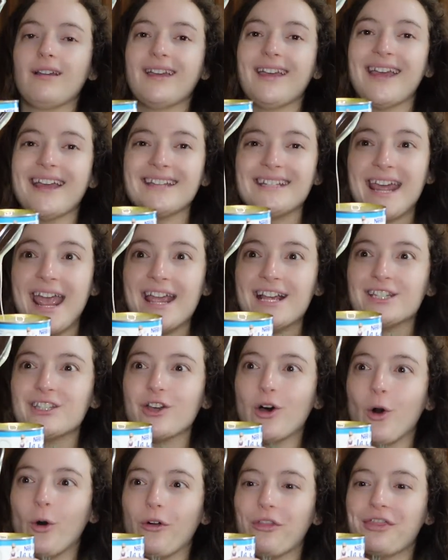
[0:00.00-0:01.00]
It takes the
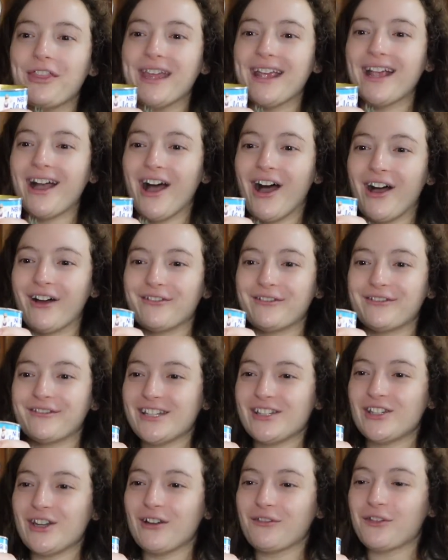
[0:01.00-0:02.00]
whole thing off.
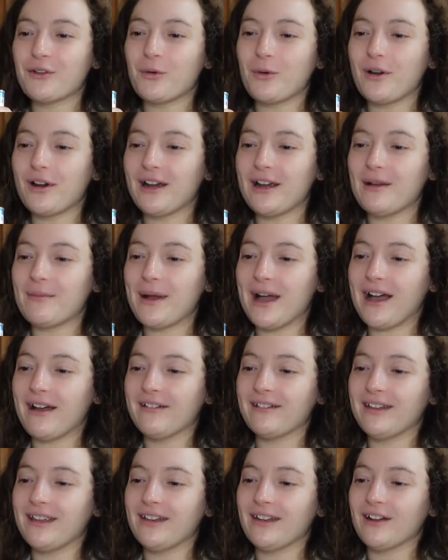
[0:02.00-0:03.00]
So you don't have to worry
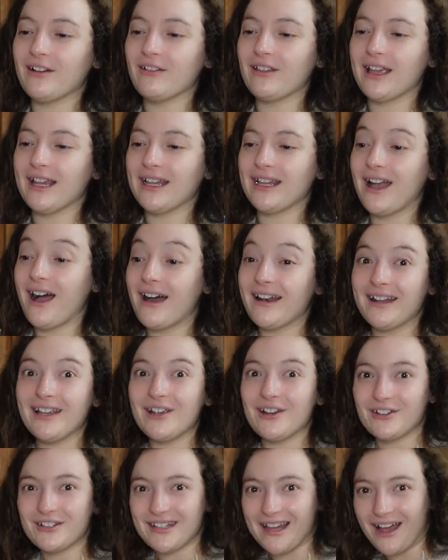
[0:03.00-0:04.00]
about, you know, like cutting
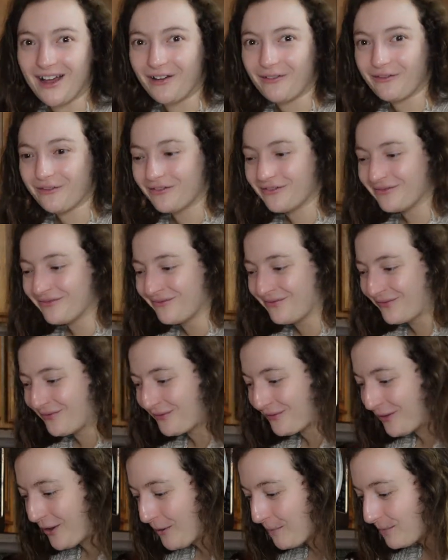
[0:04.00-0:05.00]
yourself
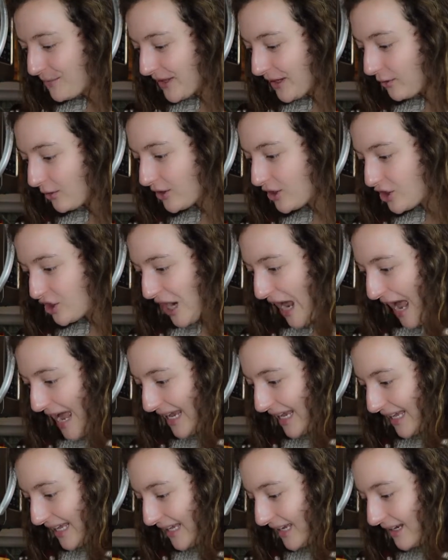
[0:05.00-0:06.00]
from the
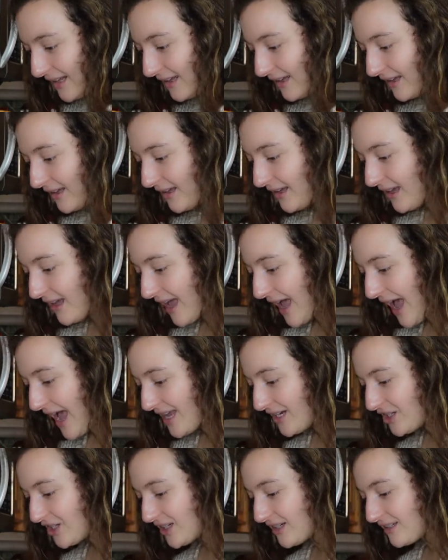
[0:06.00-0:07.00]
jagged
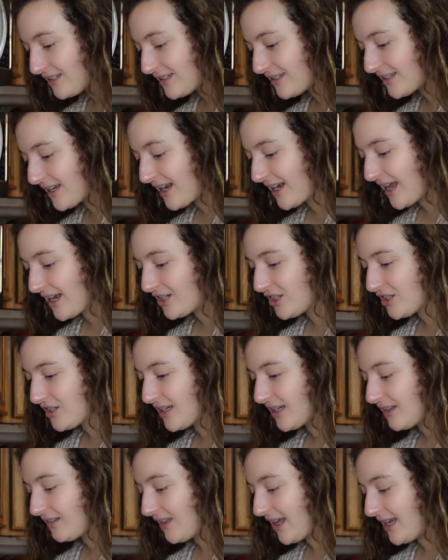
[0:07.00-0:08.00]
edges. And I just
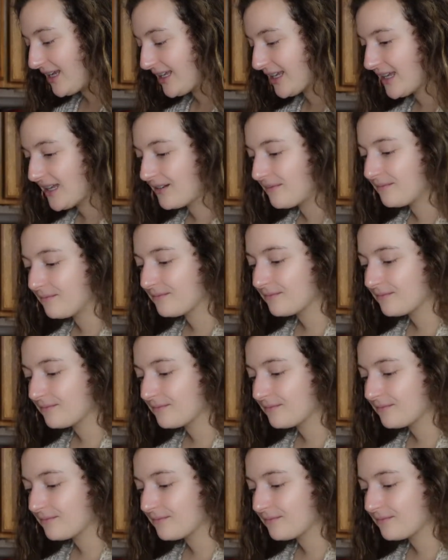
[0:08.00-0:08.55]
like it.